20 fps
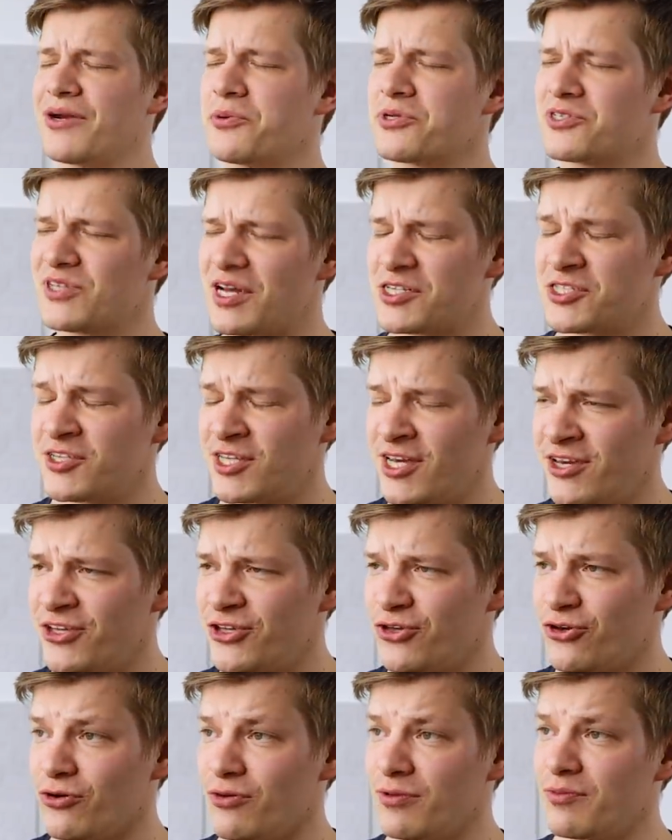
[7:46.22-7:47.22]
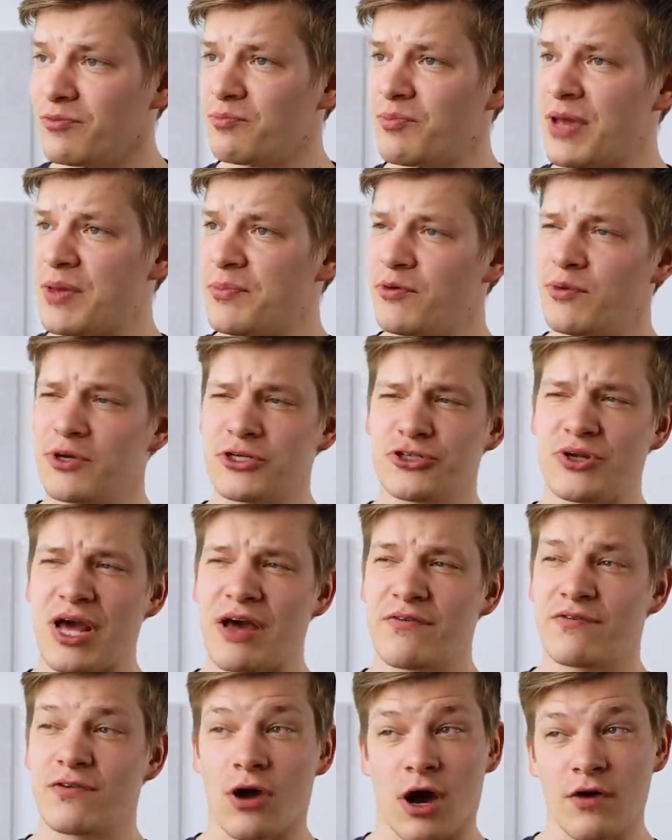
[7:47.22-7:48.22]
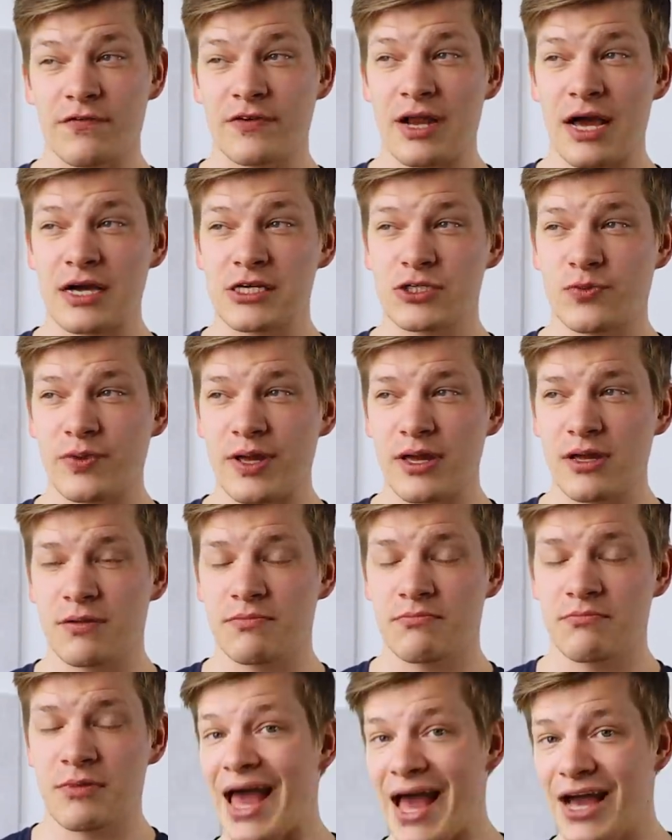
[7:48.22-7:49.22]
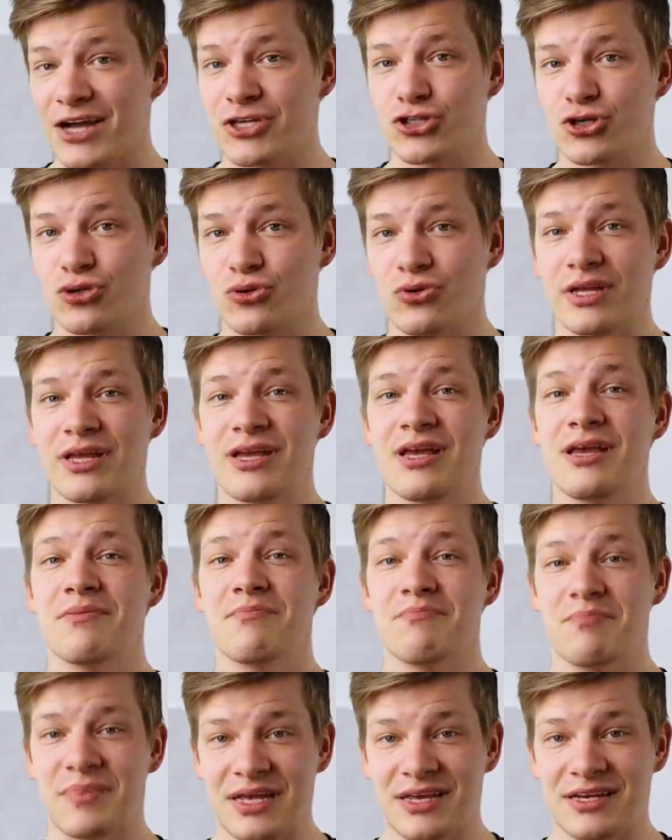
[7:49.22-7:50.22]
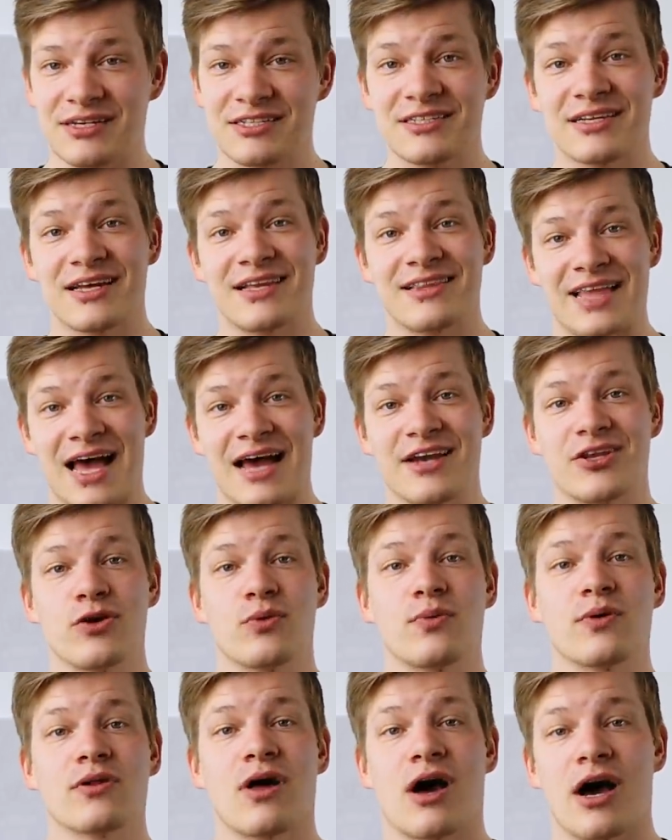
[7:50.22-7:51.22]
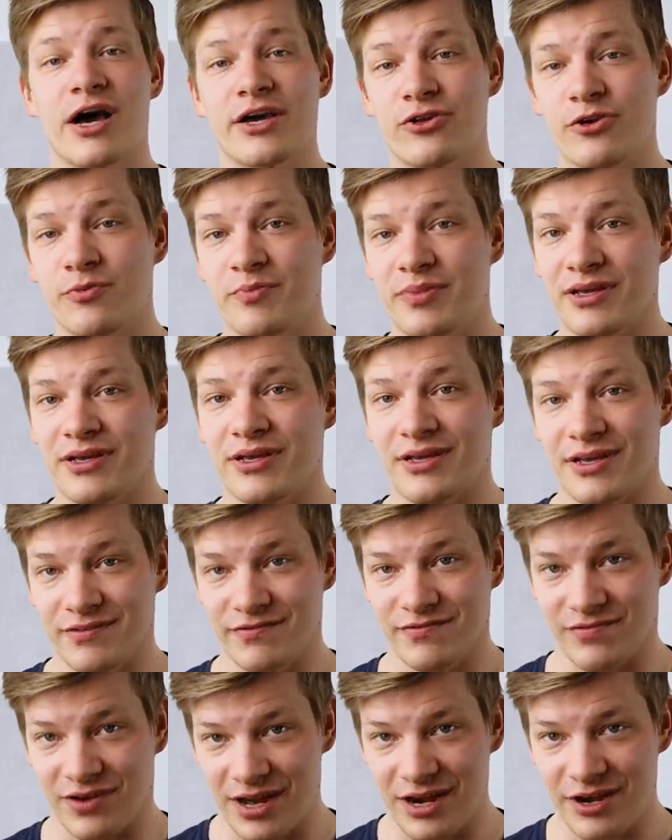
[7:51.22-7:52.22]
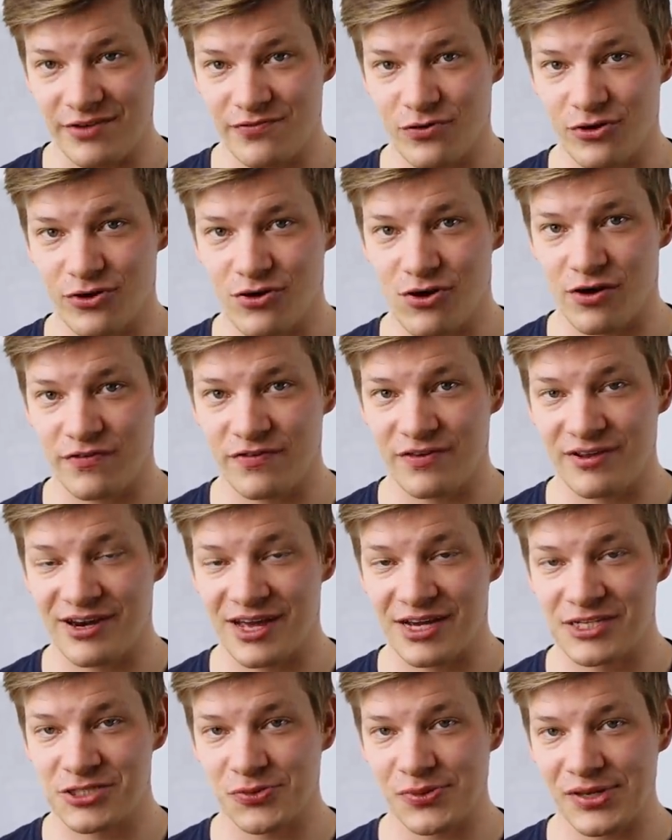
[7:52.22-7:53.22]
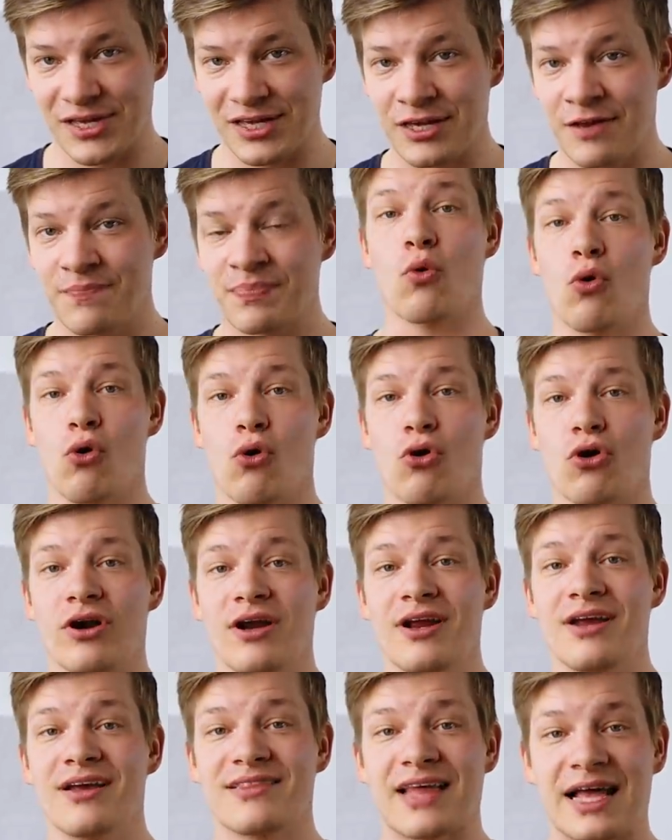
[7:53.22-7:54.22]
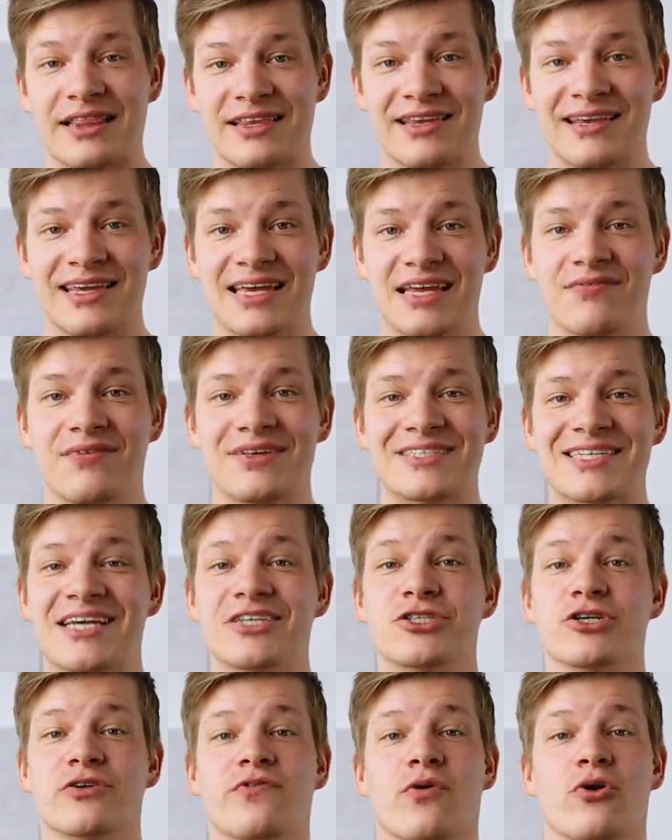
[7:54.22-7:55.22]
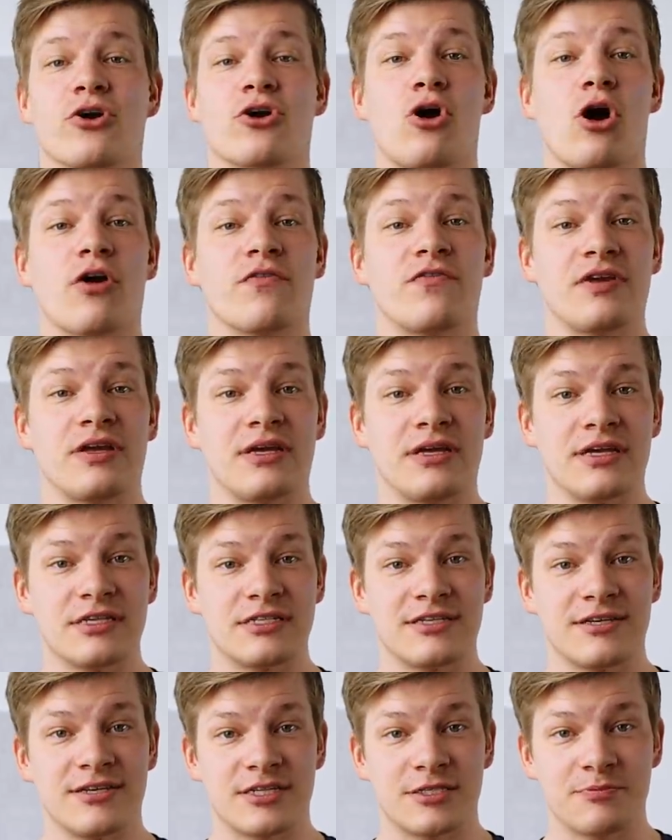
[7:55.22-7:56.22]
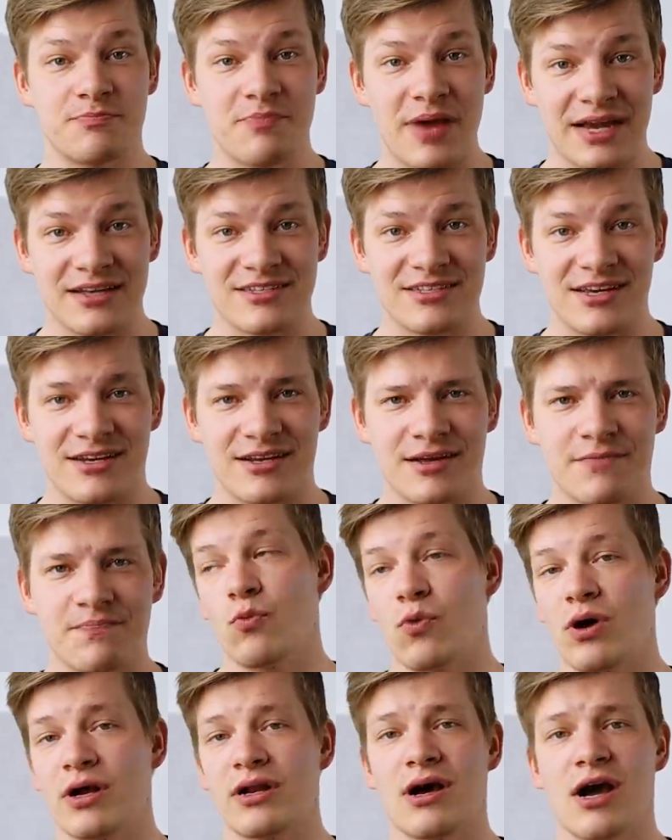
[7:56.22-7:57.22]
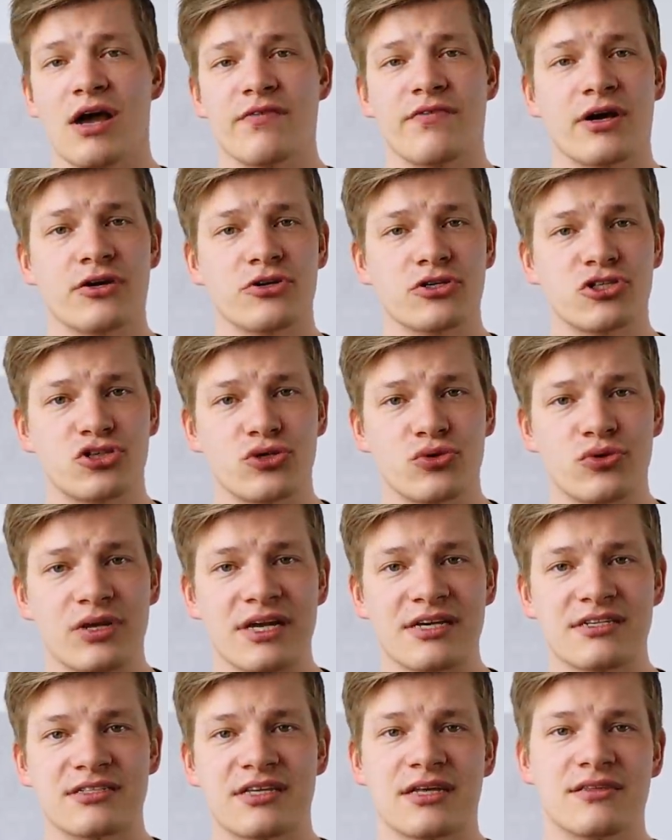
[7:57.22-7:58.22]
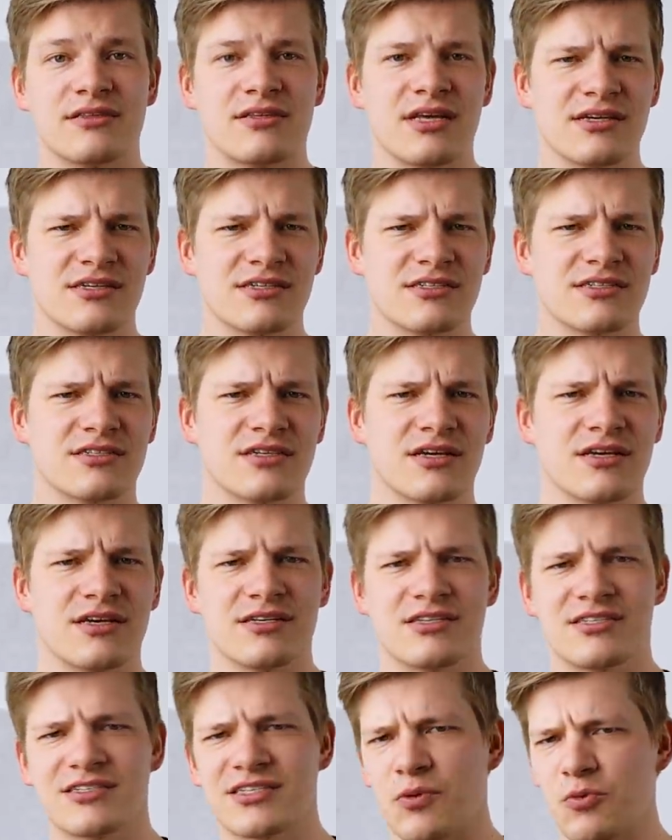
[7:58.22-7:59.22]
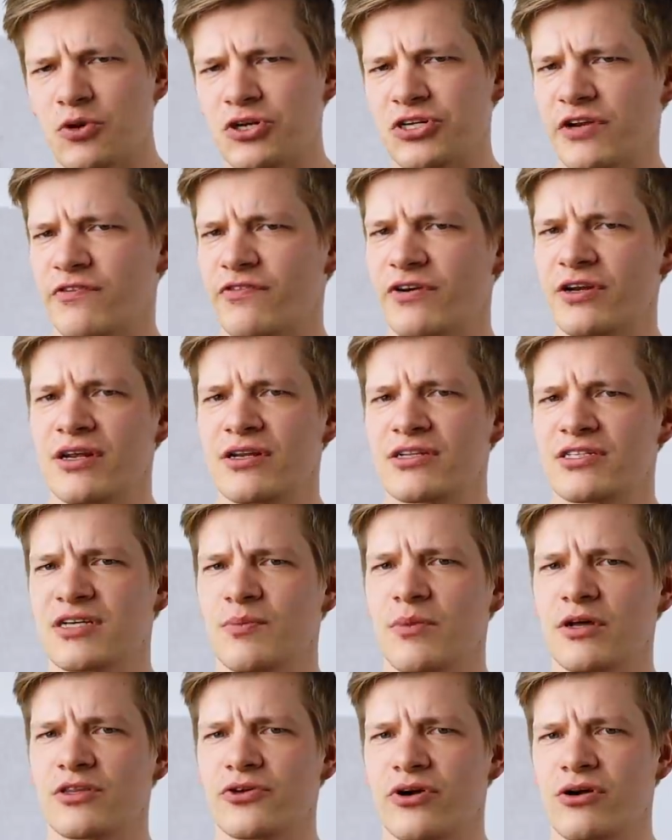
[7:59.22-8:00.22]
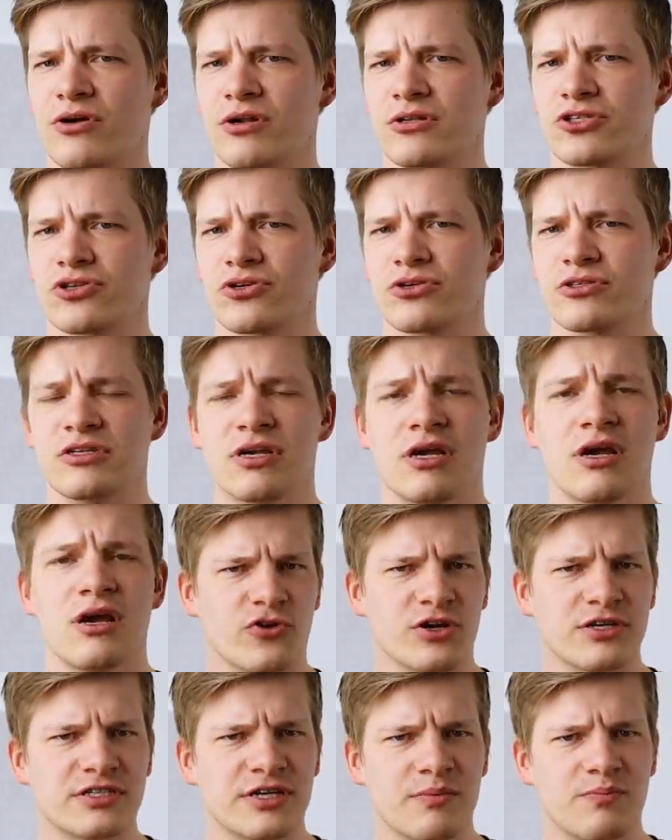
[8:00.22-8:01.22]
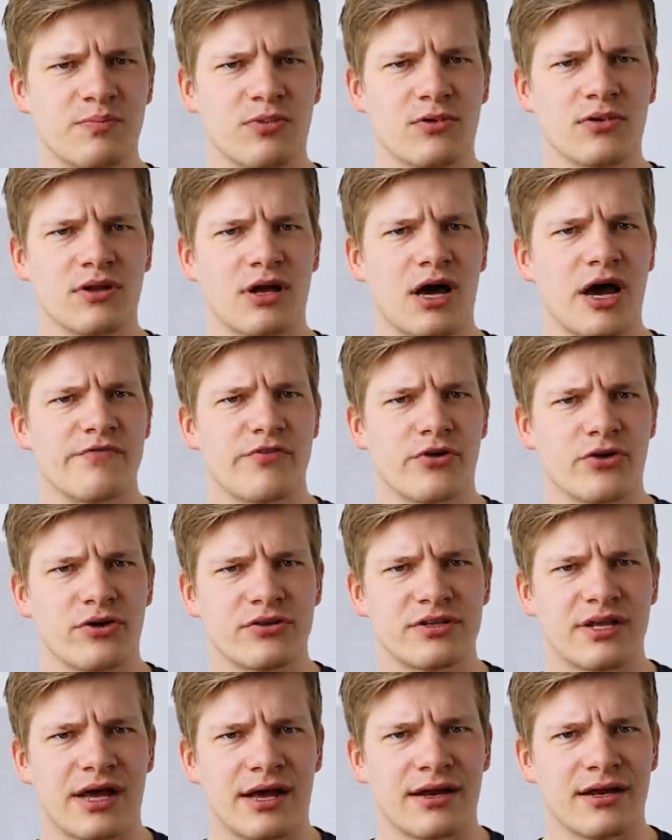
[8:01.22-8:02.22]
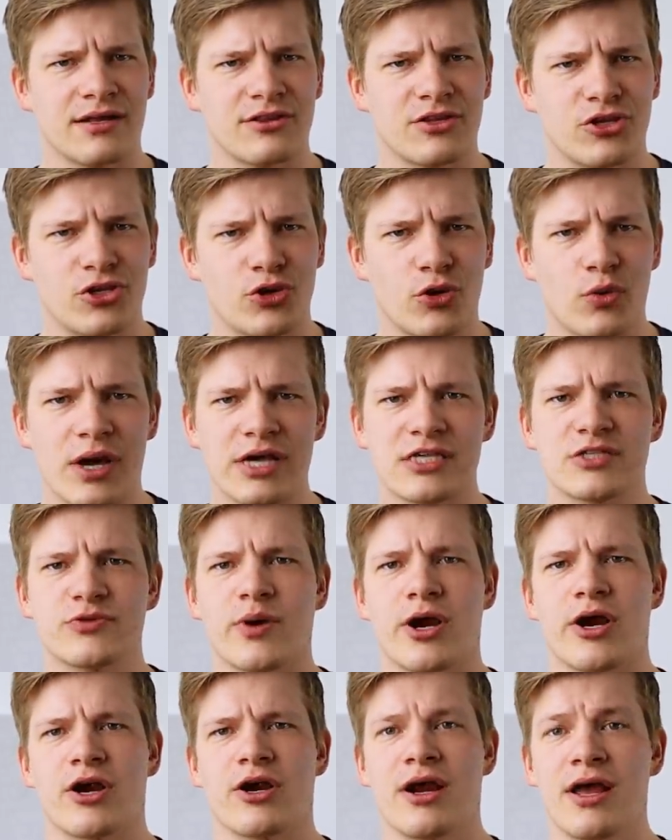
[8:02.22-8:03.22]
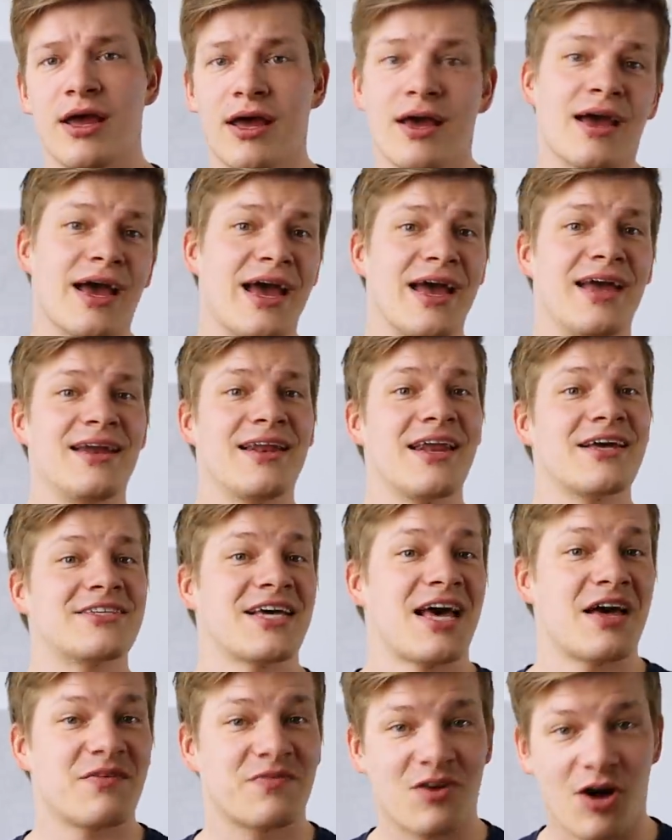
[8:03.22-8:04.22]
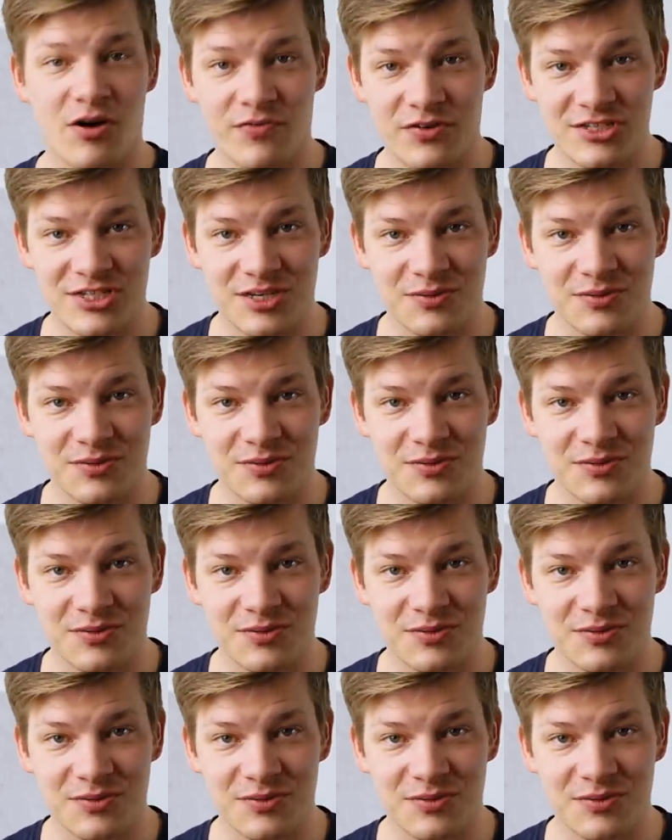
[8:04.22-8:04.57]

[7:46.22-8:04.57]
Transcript: it was nice seeing you, maybe we should have coffee next week," actually means that you will either be invited for coffee next week or that the invitation for coffee is expected. What I've understood is that this is somewhat different in some other cultures. For example, I've heard that in the US where, "Hey, let's have coffee